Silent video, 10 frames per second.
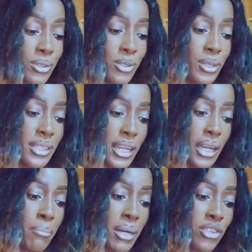So it's like
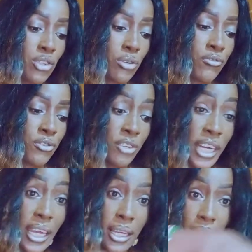a bunch of
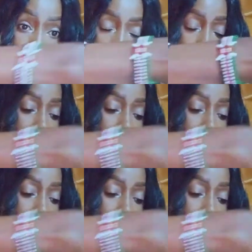rings